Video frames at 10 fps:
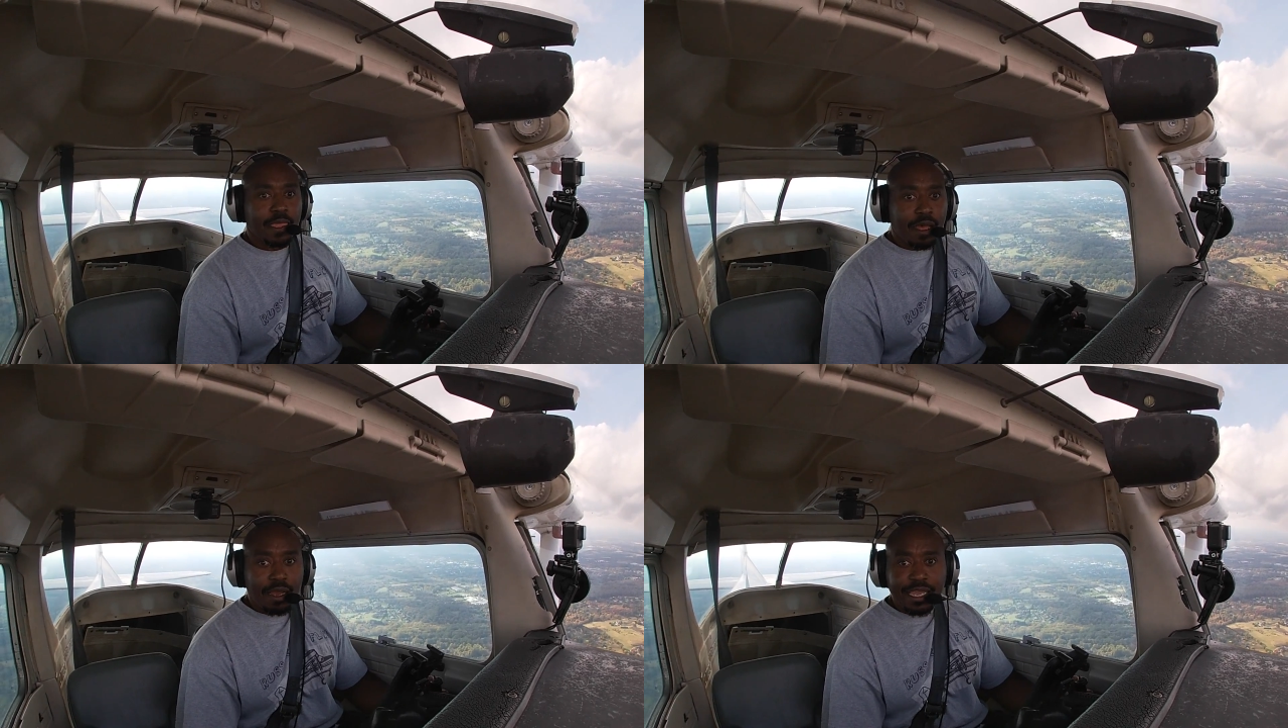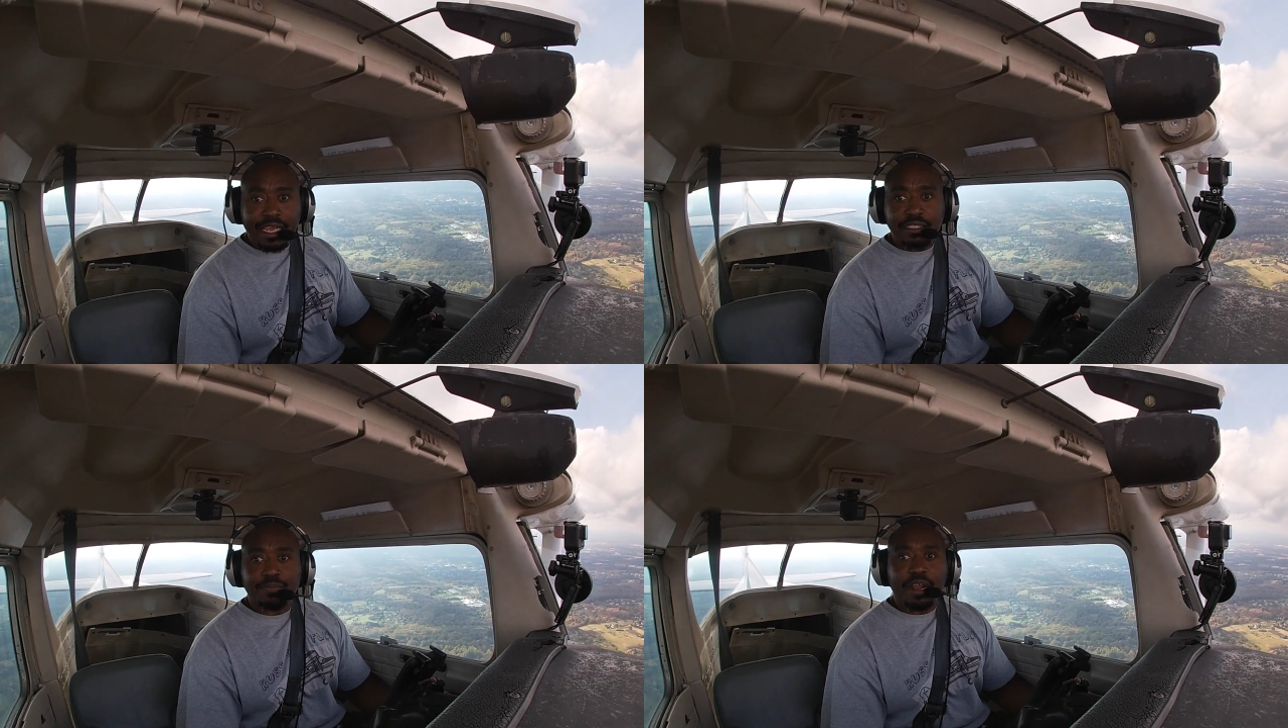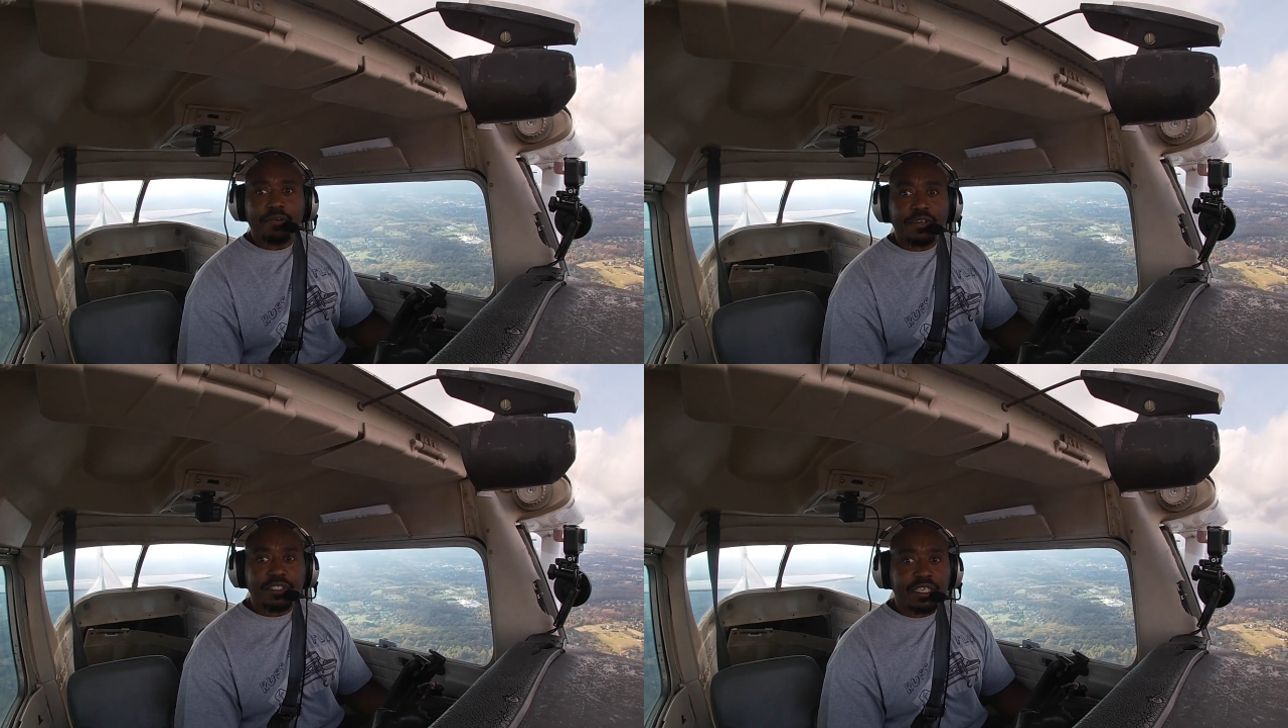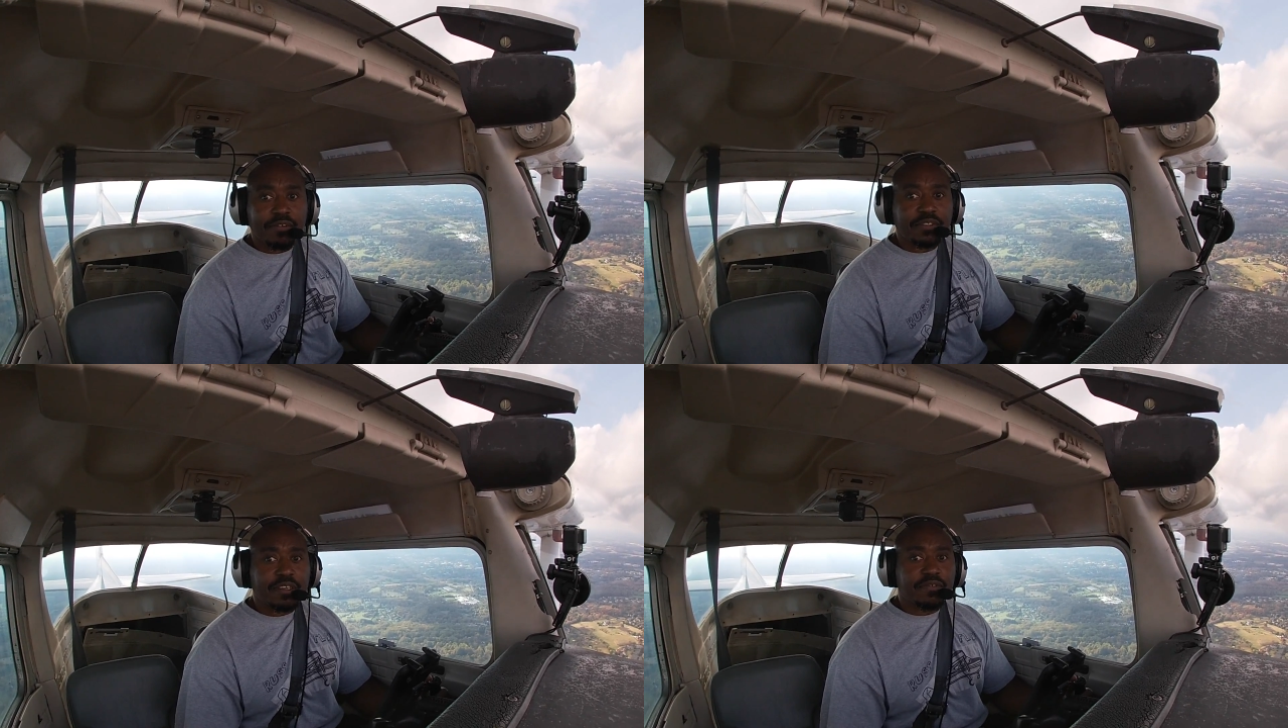all kinds of Bravo
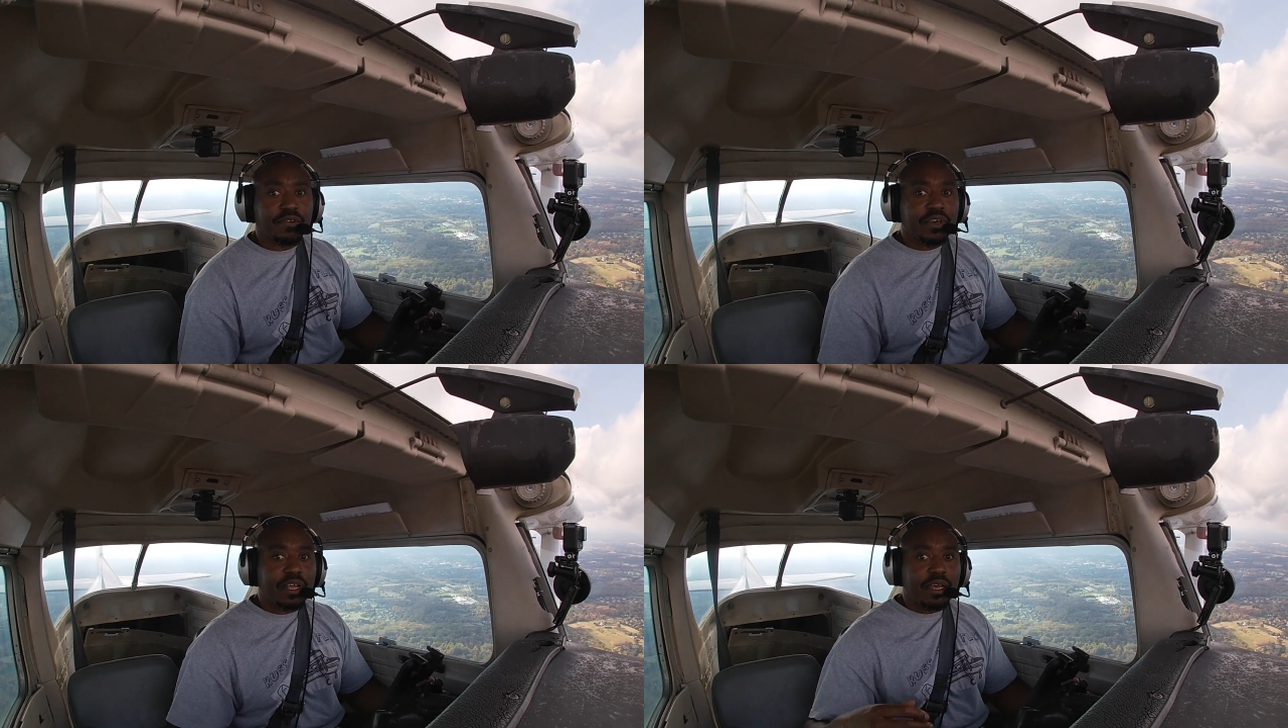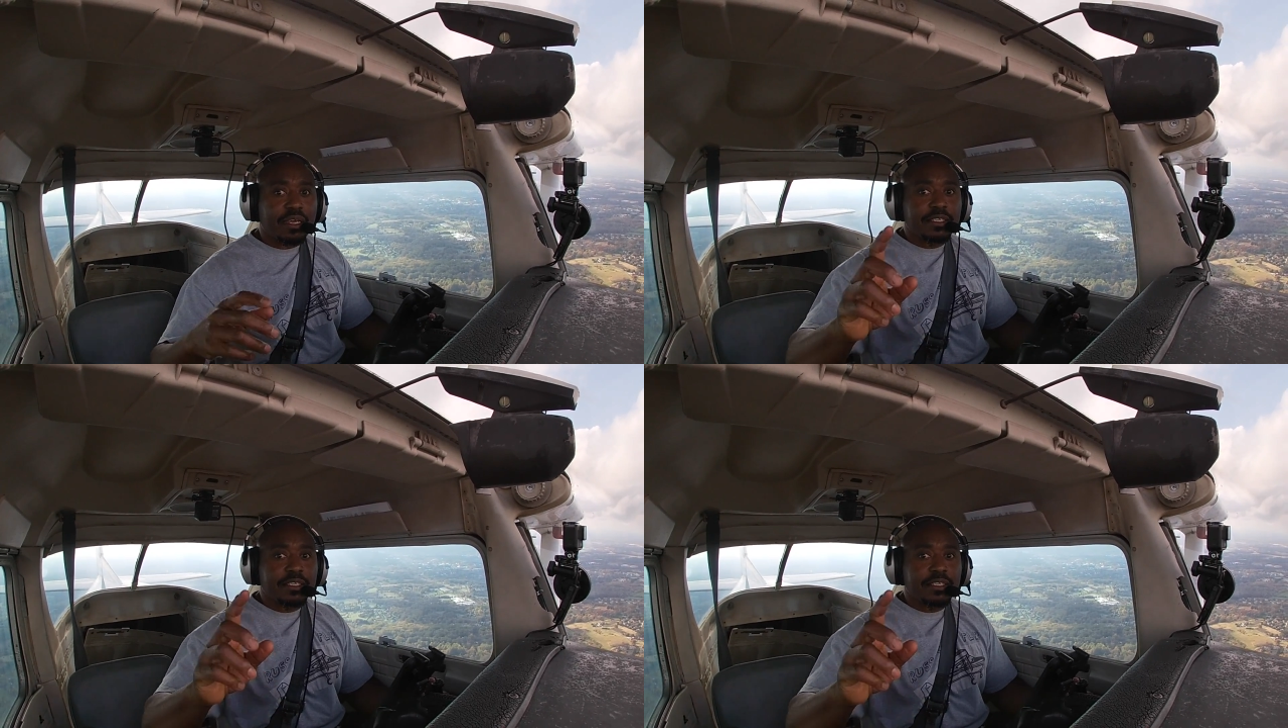shelf stuff going on.